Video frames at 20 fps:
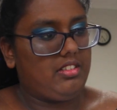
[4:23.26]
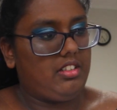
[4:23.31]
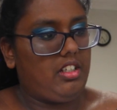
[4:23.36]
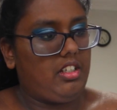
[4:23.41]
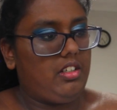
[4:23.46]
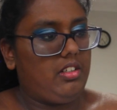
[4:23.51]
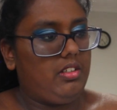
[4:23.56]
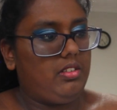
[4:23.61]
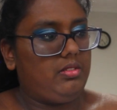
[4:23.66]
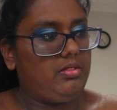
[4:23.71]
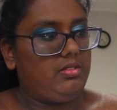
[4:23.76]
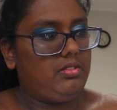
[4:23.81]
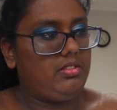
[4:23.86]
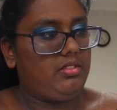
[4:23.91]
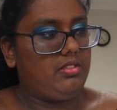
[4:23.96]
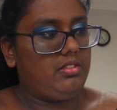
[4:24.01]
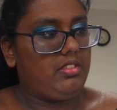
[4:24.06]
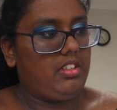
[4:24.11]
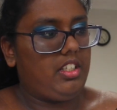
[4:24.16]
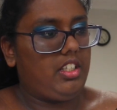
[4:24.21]
Uh-oh.
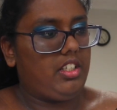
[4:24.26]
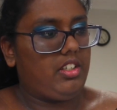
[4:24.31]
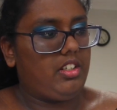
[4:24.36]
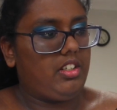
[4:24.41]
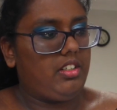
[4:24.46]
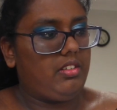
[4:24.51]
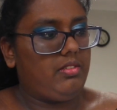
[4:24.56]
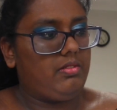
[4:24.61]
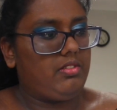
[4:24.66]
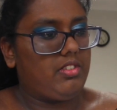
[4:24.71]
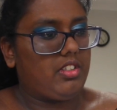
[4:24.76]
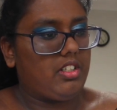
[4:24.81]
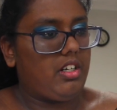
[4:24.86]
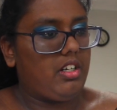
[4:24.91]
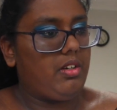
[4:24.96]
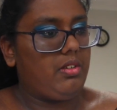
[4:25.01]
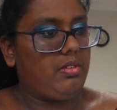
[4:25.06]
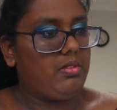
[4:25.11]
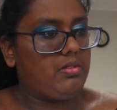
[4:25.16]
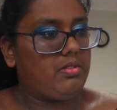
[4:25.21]
Are they gonna
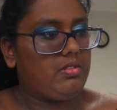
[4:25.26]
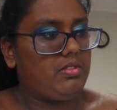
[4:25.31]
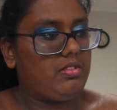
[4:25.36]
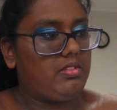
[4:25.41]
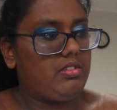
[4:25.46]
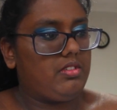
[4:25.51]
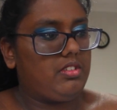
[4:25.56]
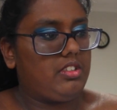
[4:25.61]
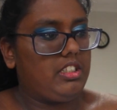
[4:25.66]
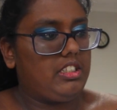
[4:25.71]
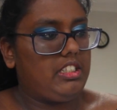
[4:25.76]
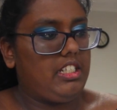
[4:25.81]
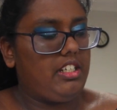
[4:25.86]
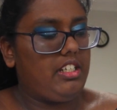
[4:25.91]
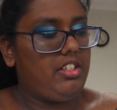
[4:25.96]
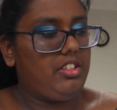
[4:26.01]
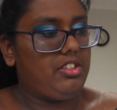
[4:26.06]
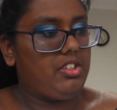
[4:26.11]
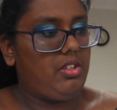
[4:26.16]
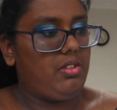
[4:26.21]
grow to
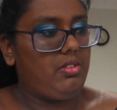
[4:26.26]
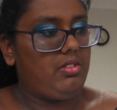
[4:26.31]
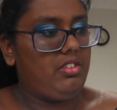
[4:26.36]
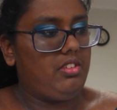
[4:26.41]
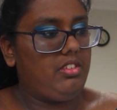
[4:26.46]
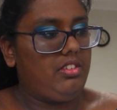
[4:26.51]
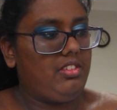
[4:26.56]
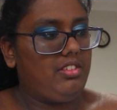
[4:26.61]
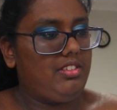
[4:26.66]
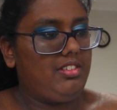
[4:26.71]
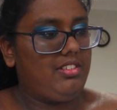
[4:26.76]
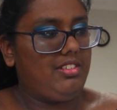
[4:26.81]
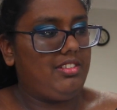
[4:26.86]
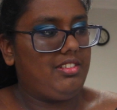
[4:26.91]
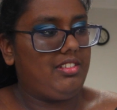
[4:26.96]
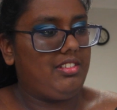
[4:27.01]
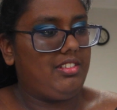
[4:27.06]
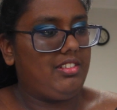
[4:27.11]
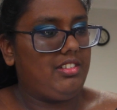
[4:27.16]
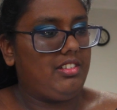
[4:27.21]
10 years old?
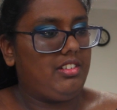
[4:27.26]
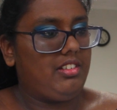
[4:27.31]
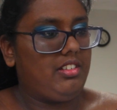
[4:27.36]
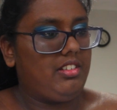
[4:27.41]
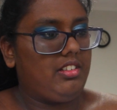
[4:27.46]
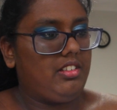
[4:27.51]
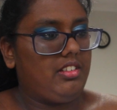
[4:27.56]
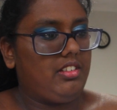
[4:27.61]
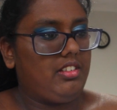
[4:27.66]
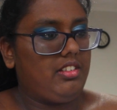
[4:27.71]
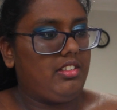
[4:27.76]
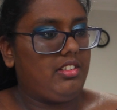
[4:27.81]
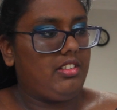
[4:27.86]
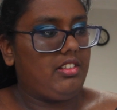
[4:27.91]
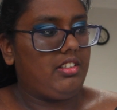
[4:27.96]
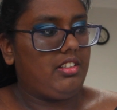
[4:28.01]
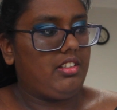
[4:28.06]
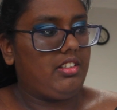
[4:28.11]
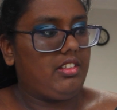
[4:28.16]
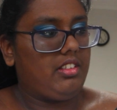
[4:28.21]

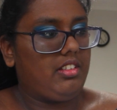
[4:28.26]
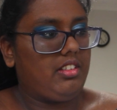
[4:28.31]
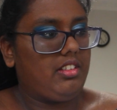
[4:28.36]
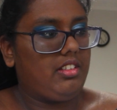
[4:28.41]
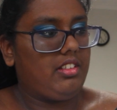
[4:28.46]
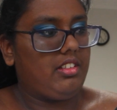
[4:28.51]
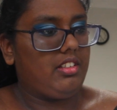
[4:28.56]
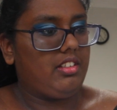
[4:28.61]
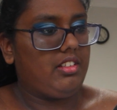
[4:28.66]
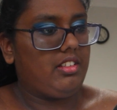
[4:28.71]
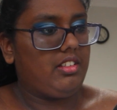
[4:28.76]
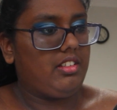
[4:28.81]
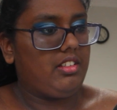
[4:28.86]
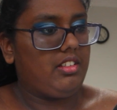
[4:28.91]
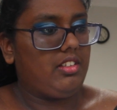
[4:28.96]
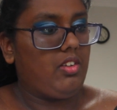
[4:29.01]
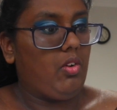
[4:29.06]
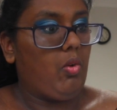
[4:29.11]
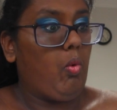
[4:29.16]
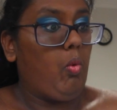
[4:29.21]

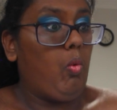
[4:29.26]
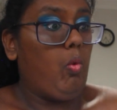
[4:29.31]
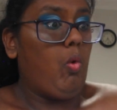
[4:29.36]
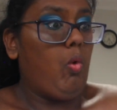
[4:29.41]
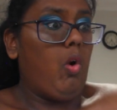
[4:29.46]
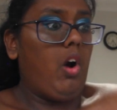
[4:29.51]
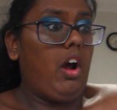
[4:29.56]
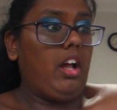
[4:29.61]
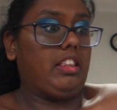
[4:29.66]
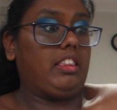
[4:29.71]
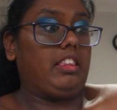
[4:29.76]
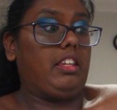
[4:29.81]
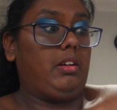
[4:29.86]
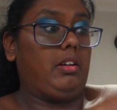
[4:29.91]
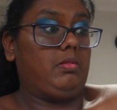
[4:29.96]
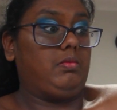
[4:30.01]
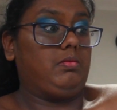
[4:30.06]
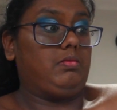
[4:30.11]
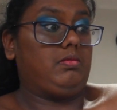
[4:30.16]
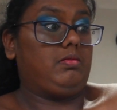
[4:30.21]
What
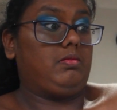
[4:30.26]
the?